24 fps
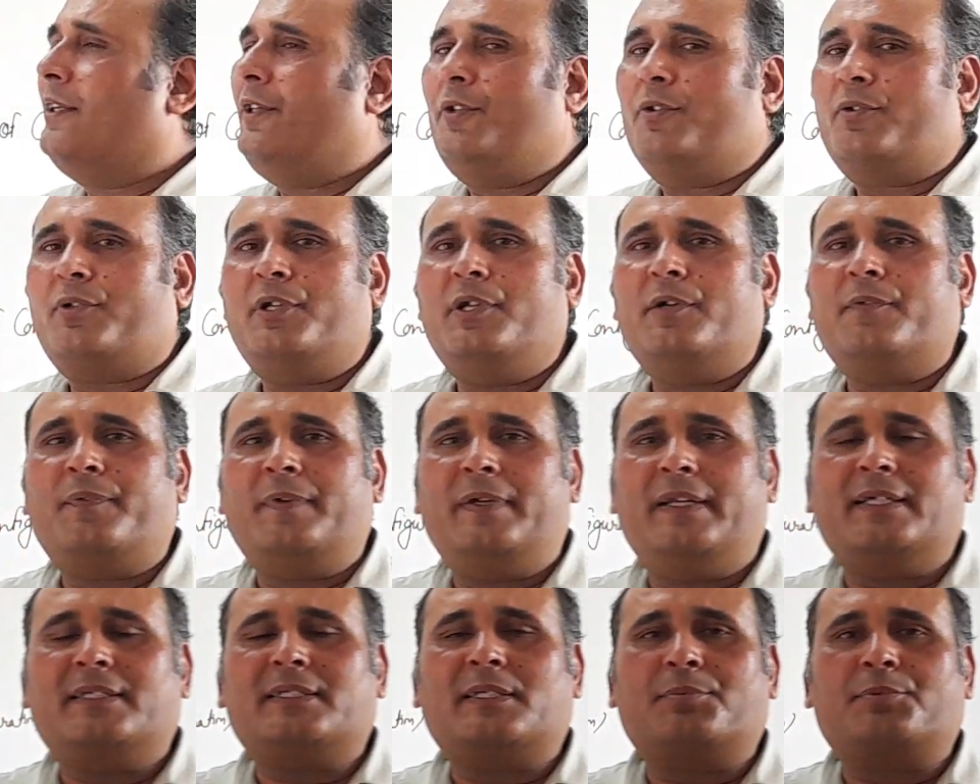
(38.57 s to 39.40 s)

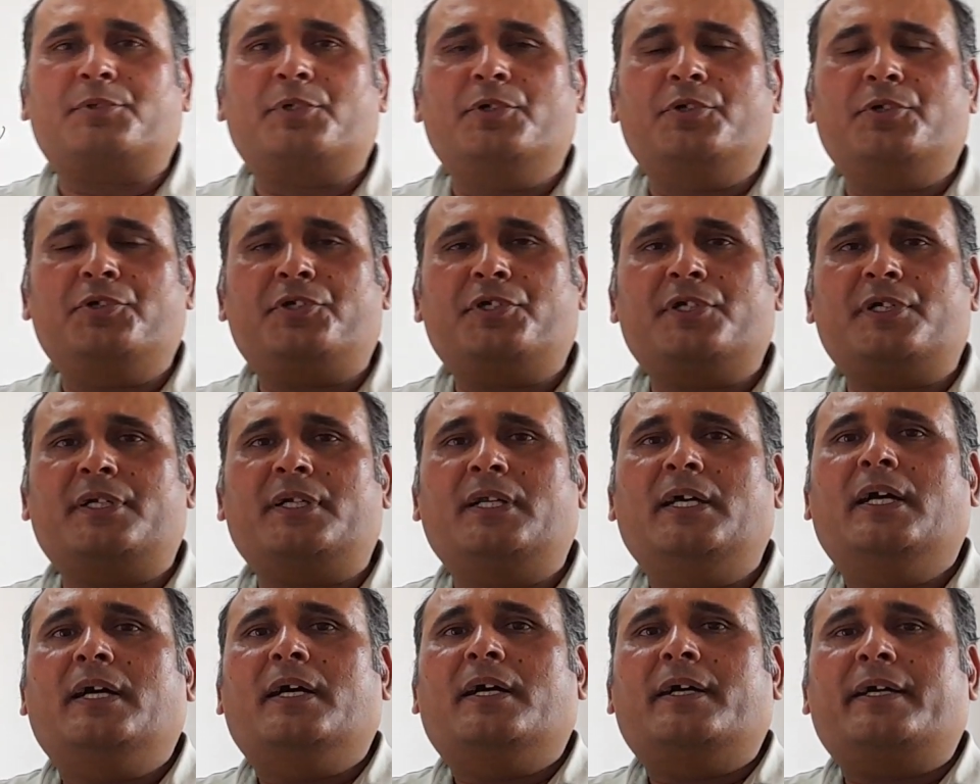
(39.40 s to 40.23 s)
nucleophilic substitution
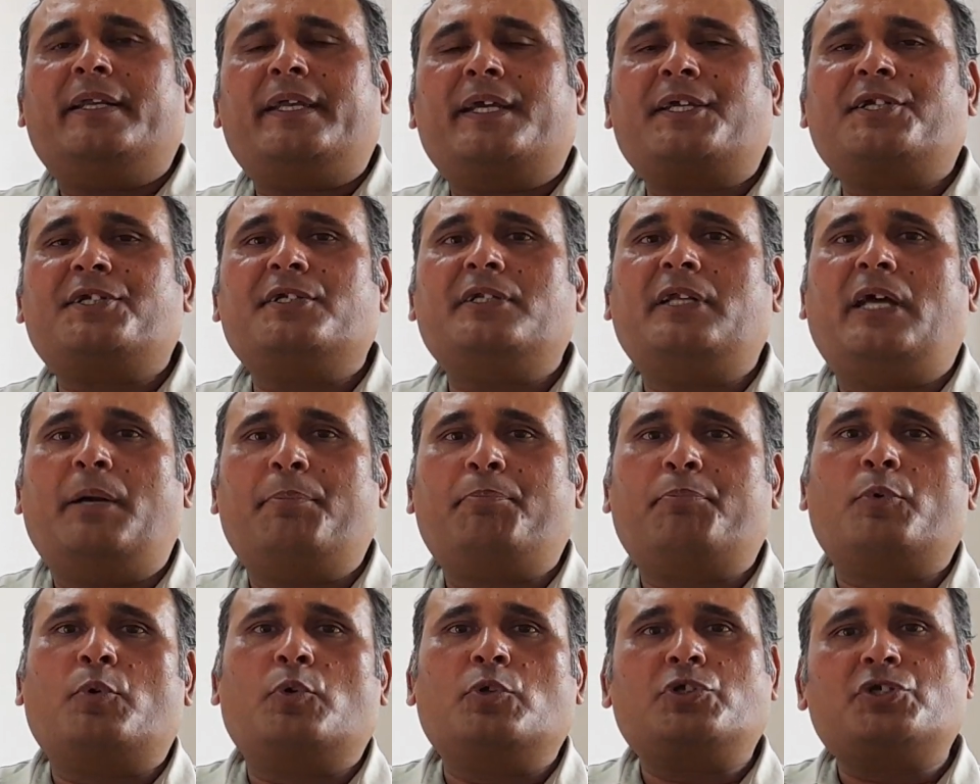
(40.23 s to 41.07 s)
reaction
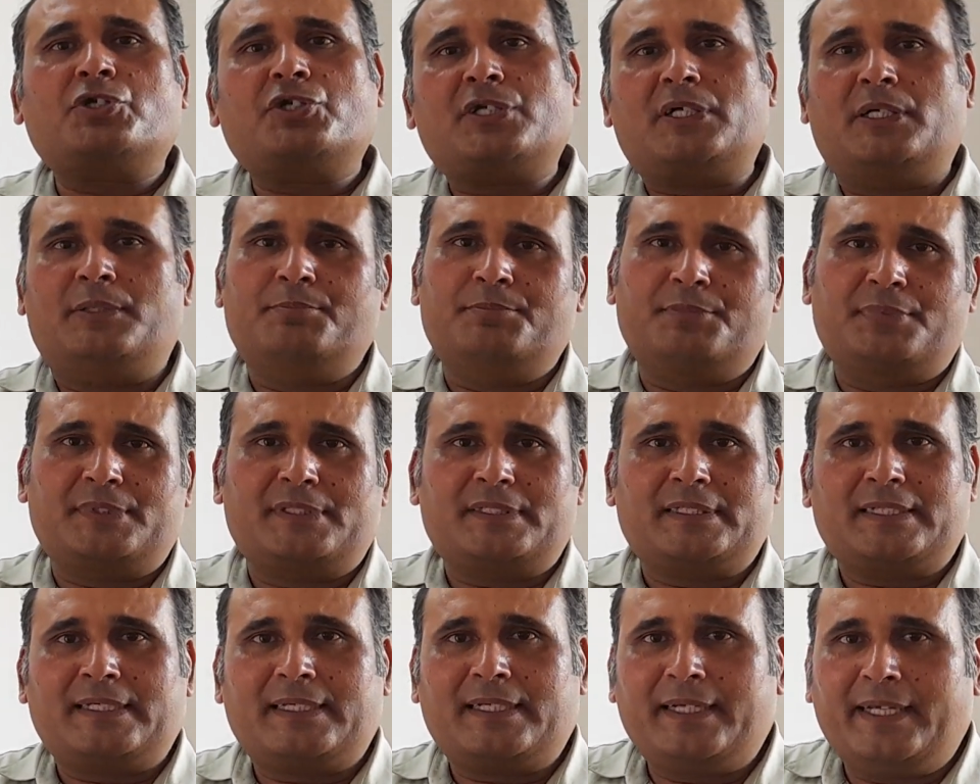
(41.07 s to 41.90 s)
approach
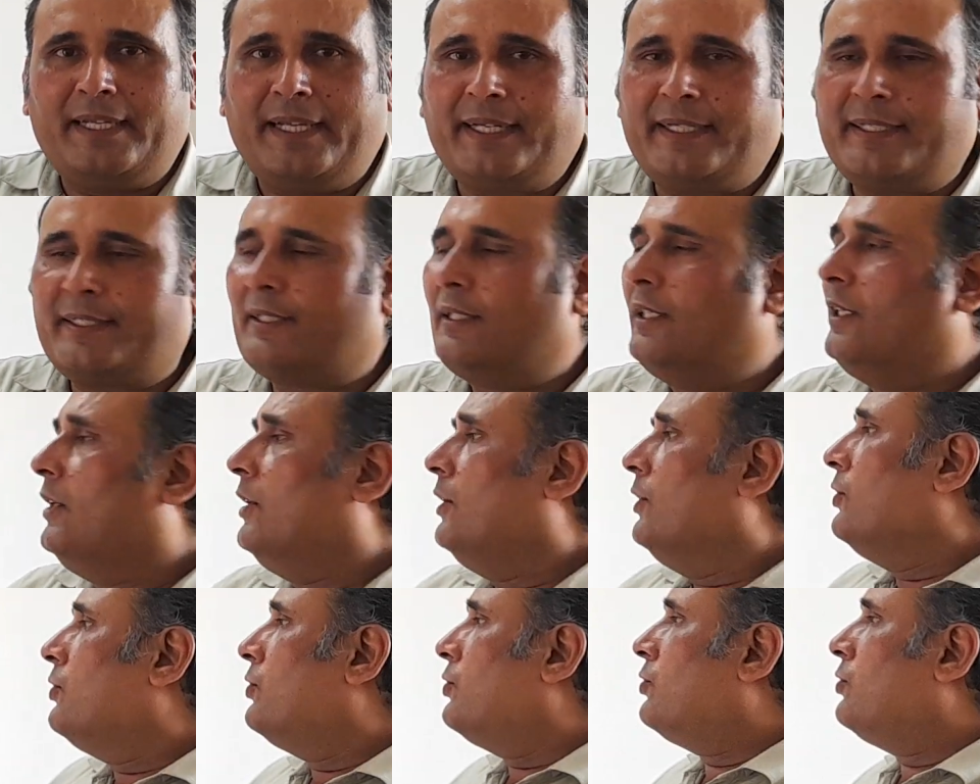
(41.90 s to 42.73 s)
comes, correct?
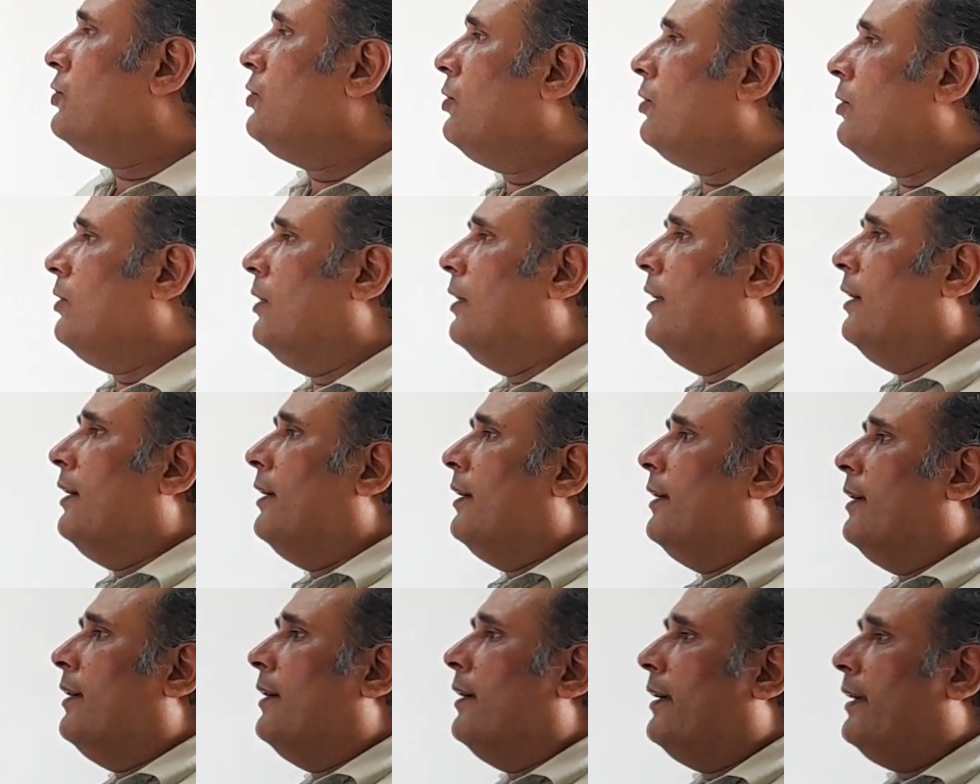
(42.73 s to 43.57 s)
So
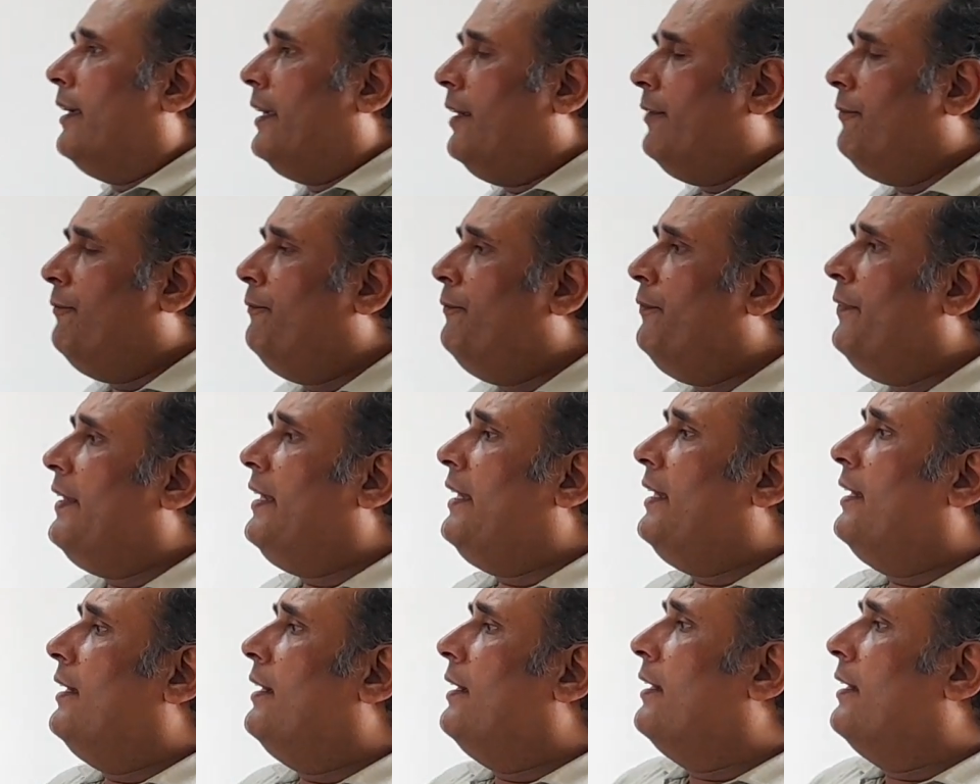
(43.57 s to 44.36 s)
if we